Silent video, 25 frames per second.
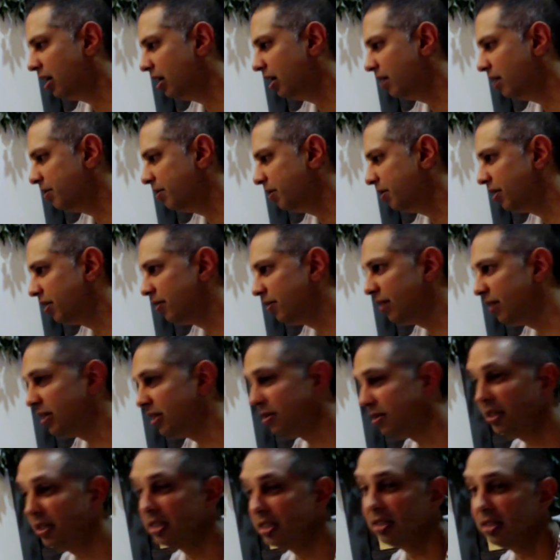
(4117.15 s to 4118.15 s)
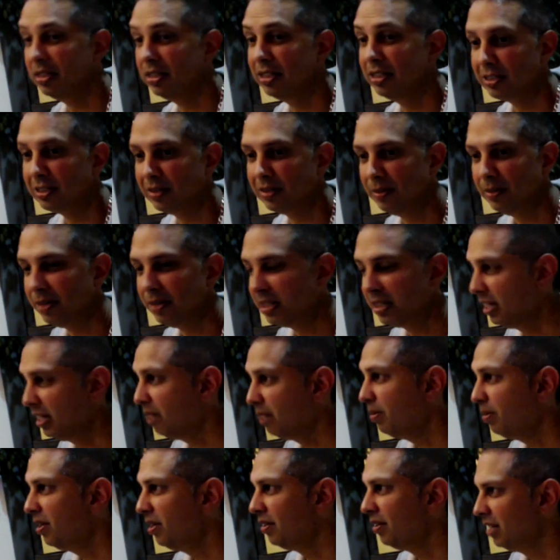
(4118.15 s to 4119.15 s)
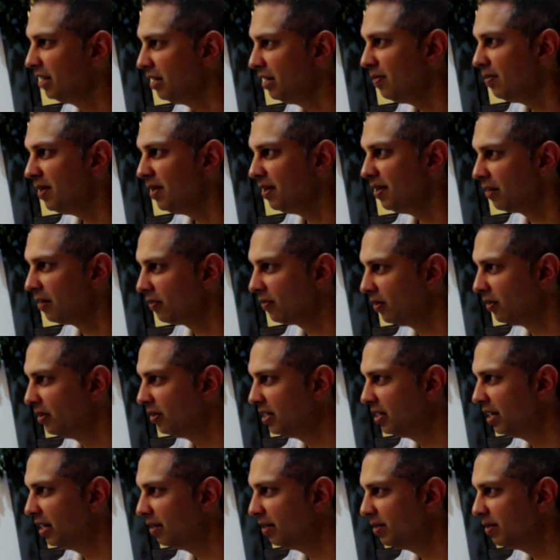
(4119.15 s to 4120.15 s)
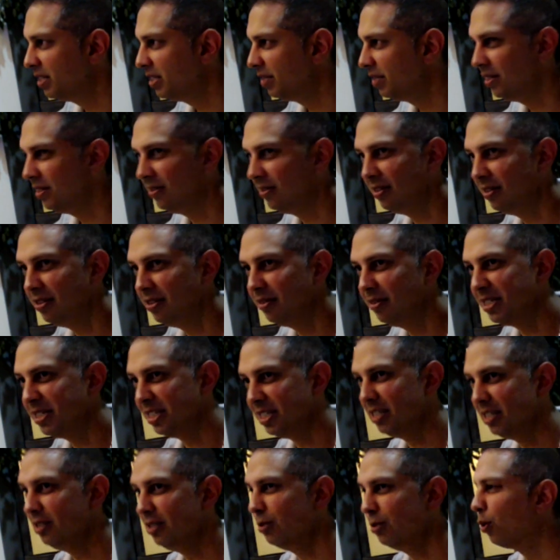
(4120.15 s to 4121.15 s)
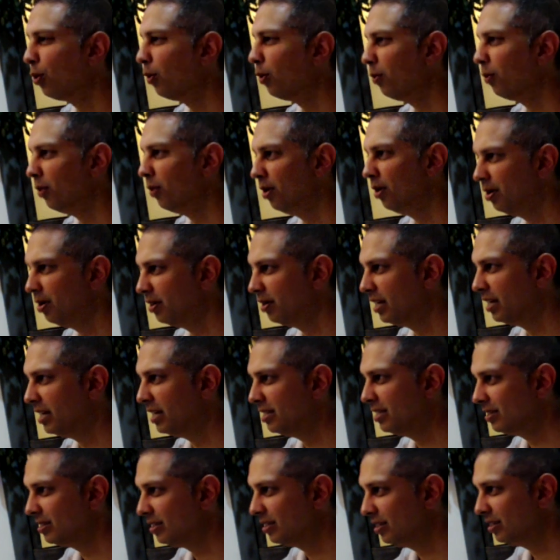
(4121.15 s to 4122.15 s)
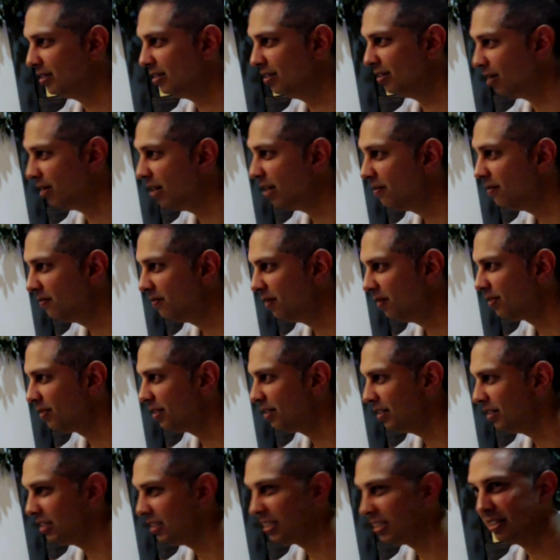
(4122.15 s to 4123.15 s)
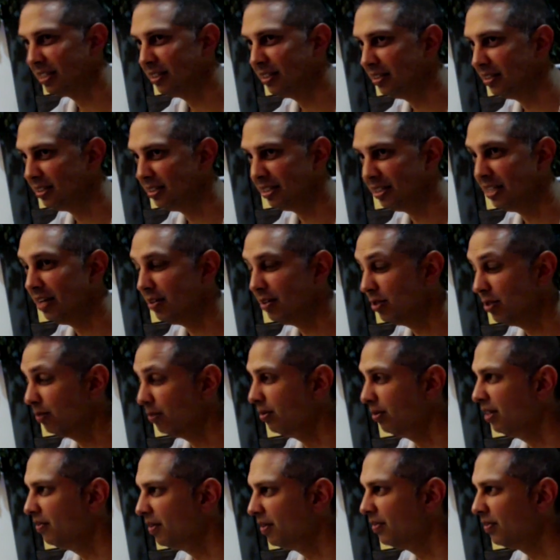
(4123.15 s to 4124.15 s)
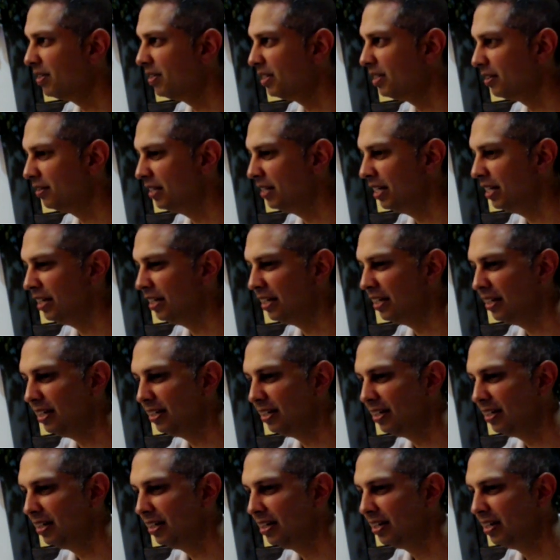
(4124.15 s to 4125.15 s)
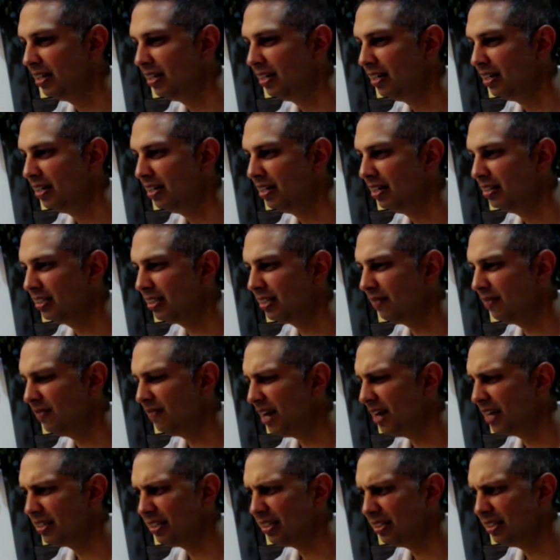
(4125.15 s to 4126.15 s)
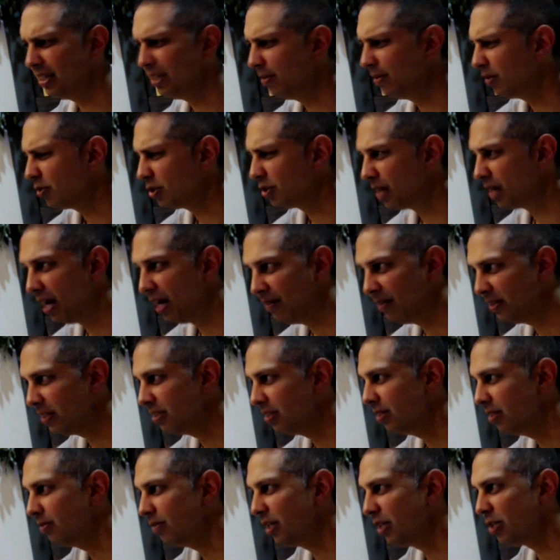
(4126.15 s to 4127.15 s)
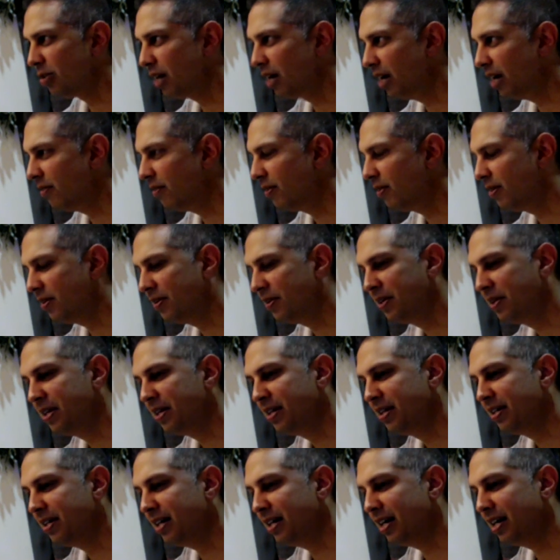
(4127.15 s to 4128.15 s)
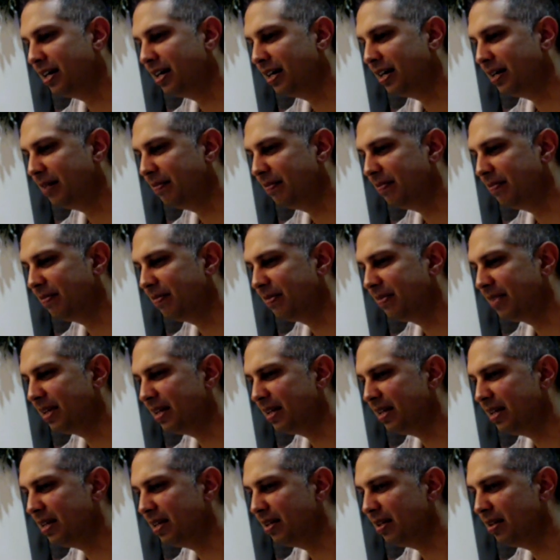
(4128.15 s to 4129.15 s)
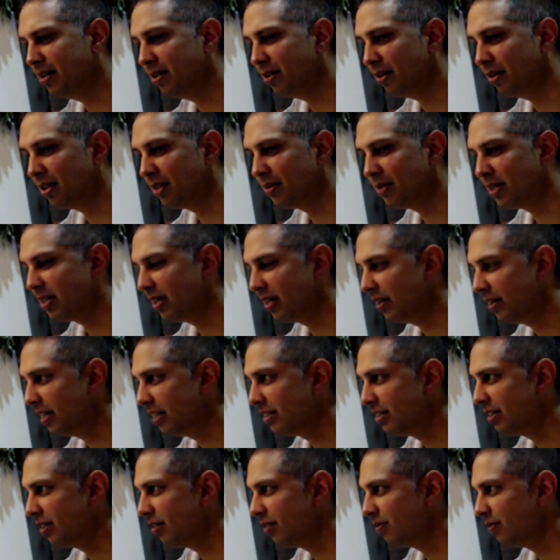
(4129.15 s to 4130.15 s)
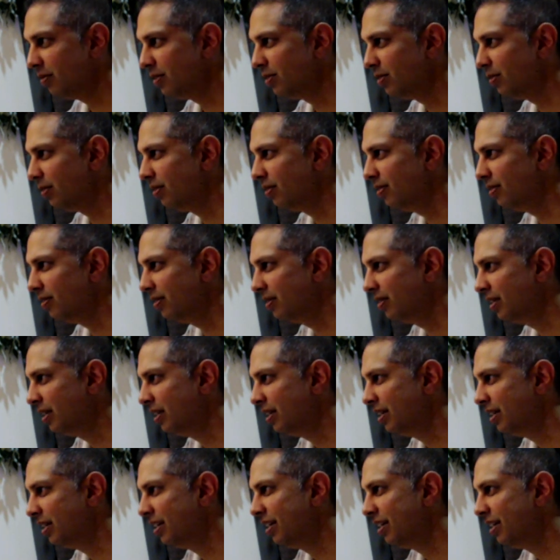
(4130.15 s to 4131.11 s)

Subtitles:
in the restoration industry. I'm like, take me along for a day. Let me see what you do. Let me see your world as, unfiltered, and just see how you live every single day. And I think just a fascinating, same thing with traveling too. When I travel, as much as I like sitting on a resort and